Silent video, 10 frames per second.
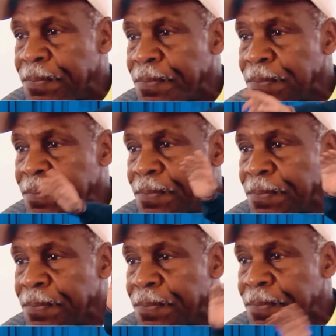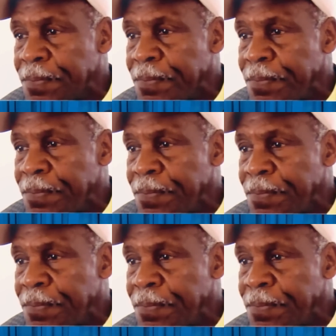
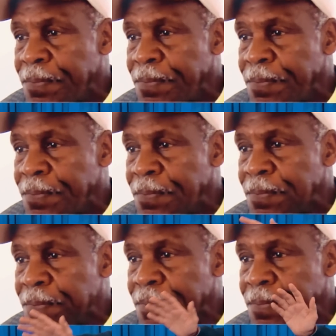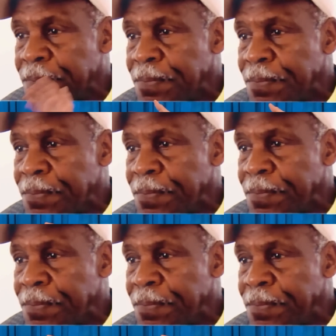
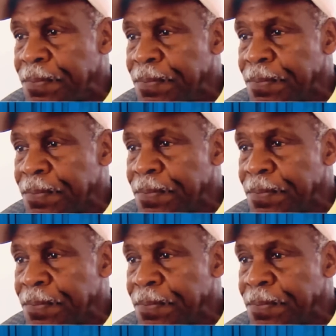The person shown says nothing.